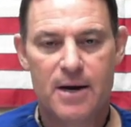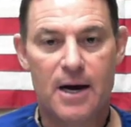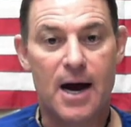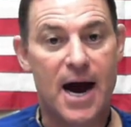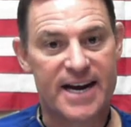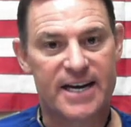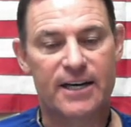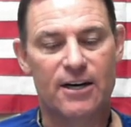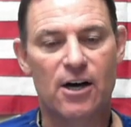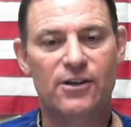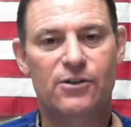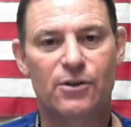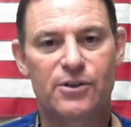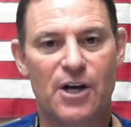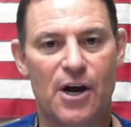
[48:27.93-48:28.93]
I can
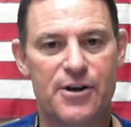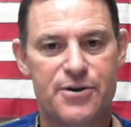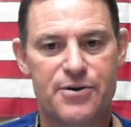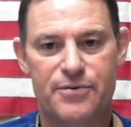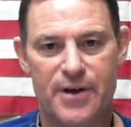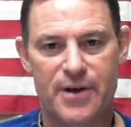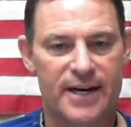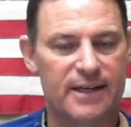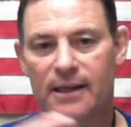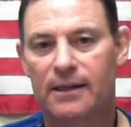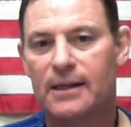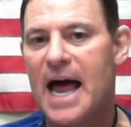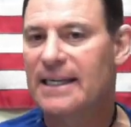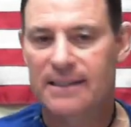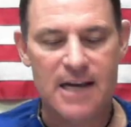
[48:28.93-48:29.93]
also tell you that at the
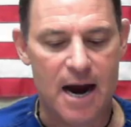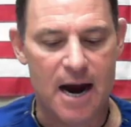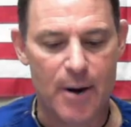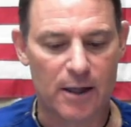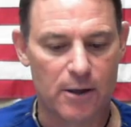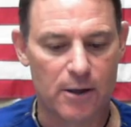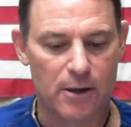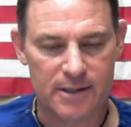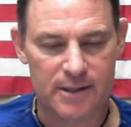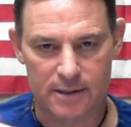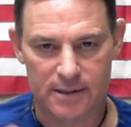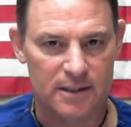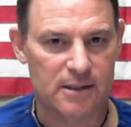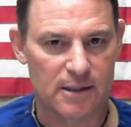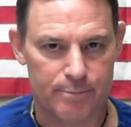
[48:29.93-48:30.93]
last time I looked at
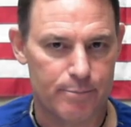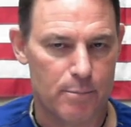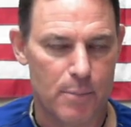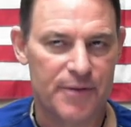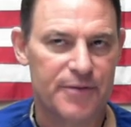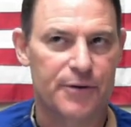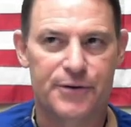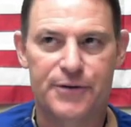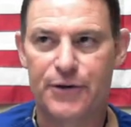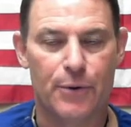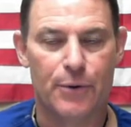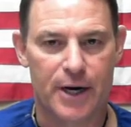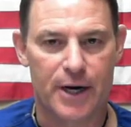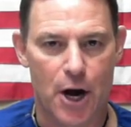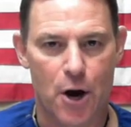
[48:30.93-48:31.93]
this a month or
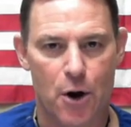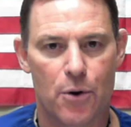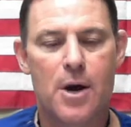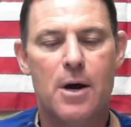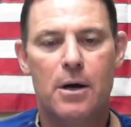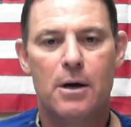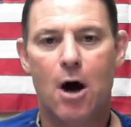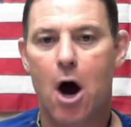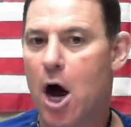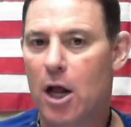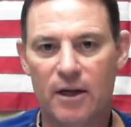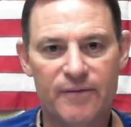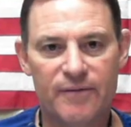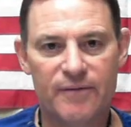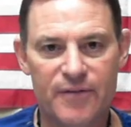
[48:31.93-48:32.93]
two ago,
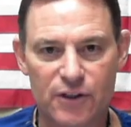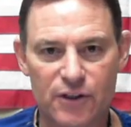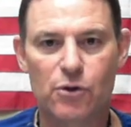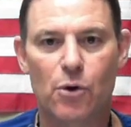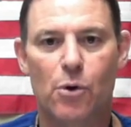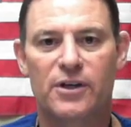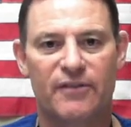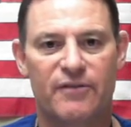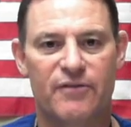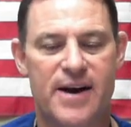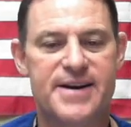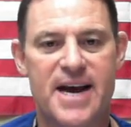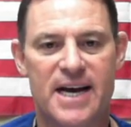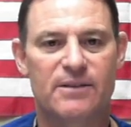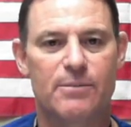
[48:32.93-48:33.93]
all of the stores of
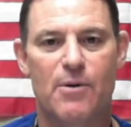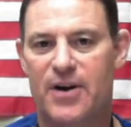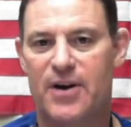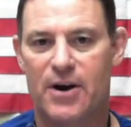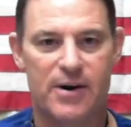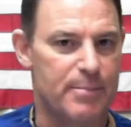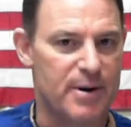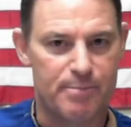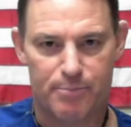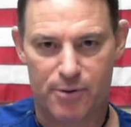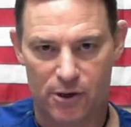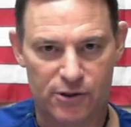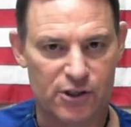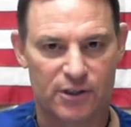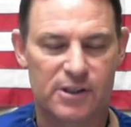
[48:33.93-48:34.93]
Rendezmavir have been
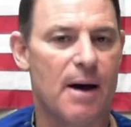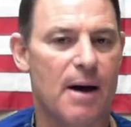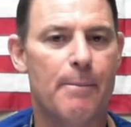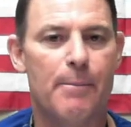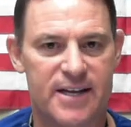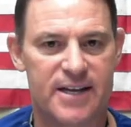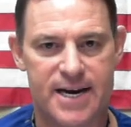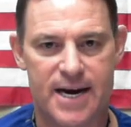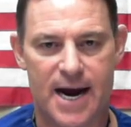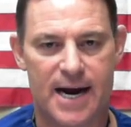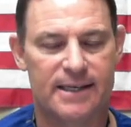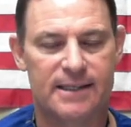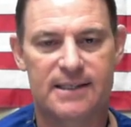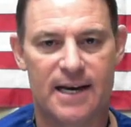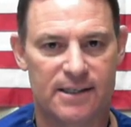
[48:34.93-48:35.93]
purchased up by the
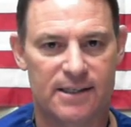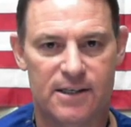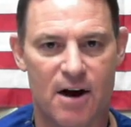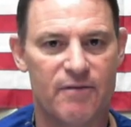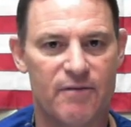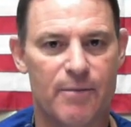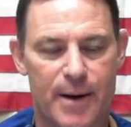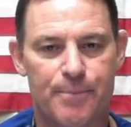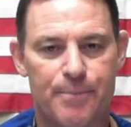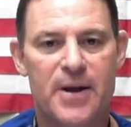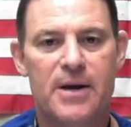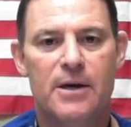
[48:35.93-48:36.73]
United States government.